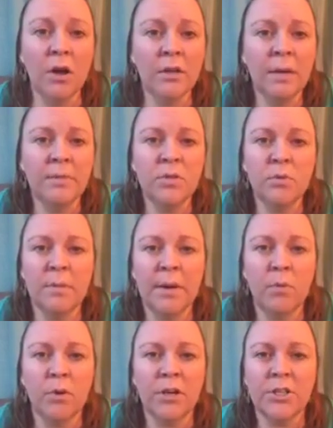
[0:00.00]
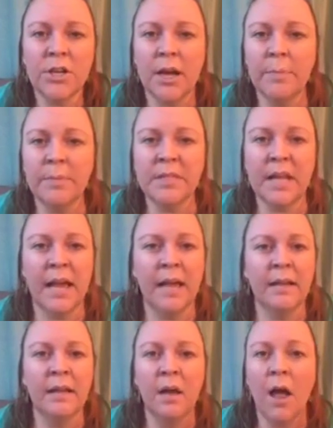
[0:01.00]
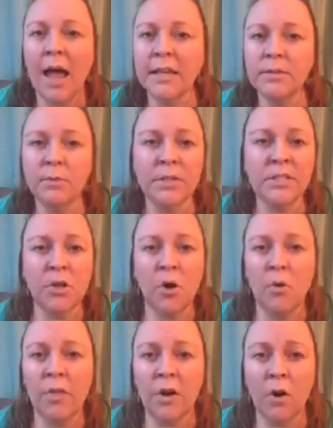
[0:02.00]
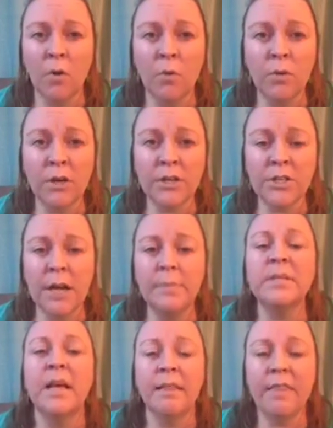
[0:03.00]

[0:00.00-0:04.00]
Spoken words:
comes to one of my workshops and wants to hone their own workshops,